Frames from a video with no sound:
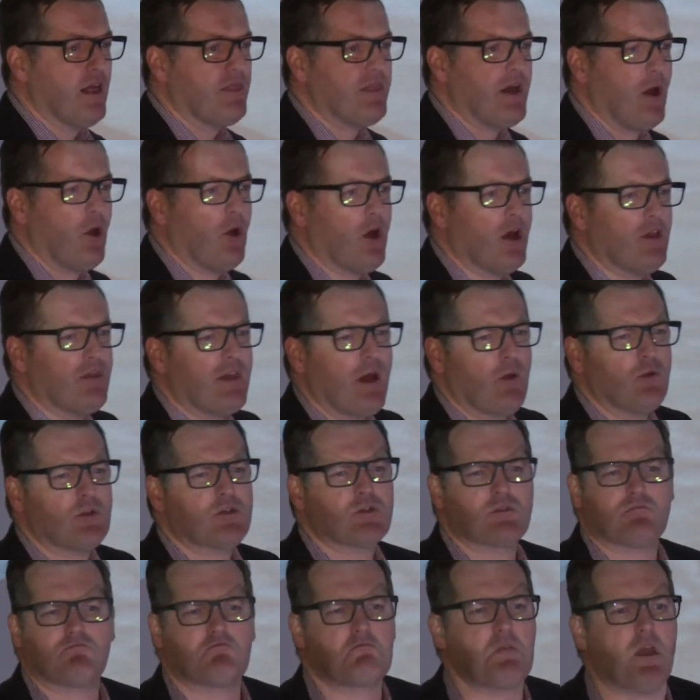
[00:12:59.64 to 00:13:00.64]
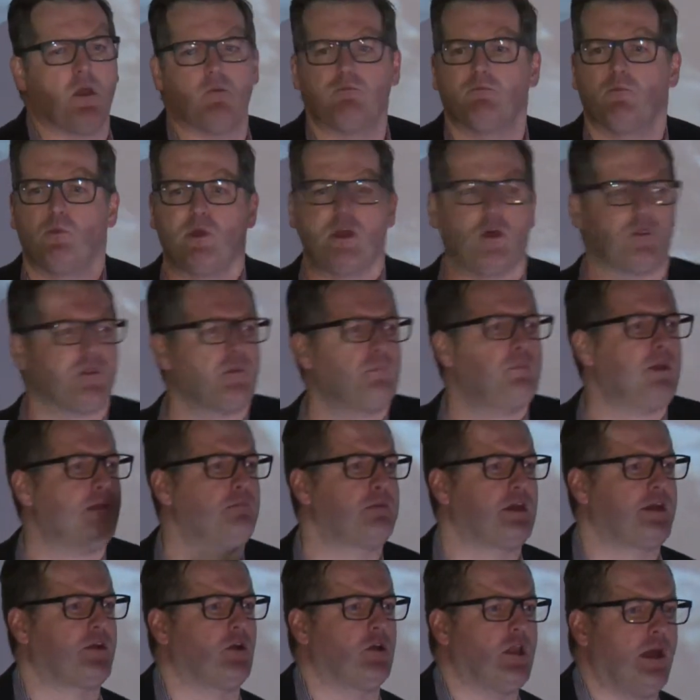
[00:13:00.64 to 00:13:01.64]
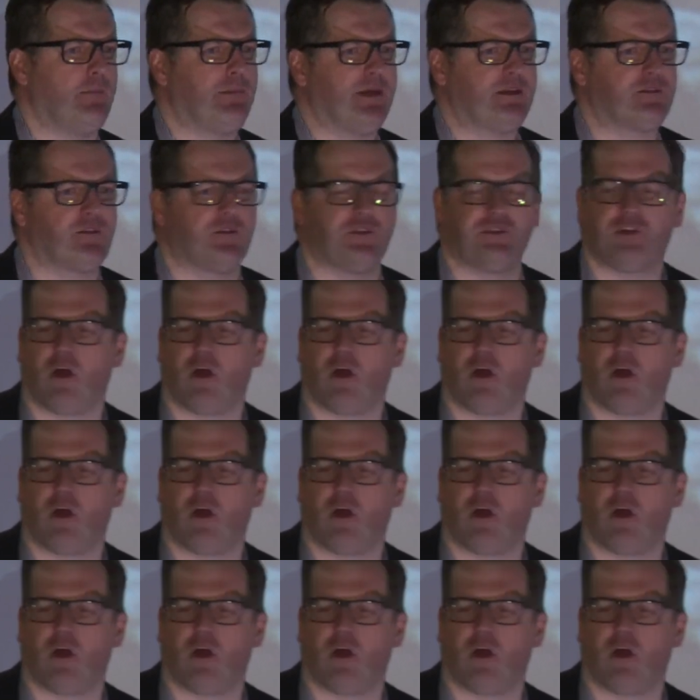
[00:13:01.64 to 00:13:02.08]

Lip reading: We got the biblical epics of the